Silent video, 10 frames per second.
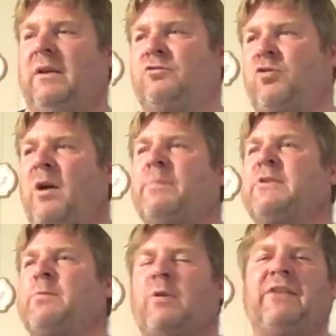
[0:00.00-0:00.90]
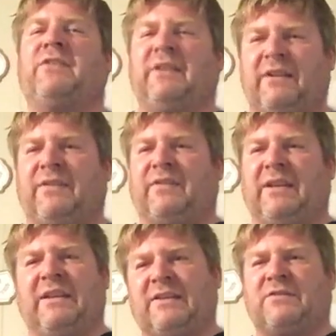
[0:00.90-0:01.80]
Trump's
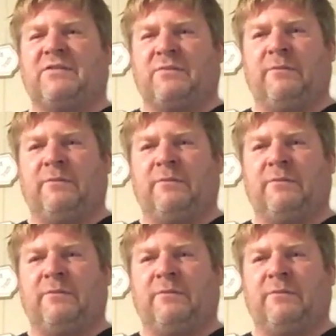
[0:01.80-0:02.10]
presidency, his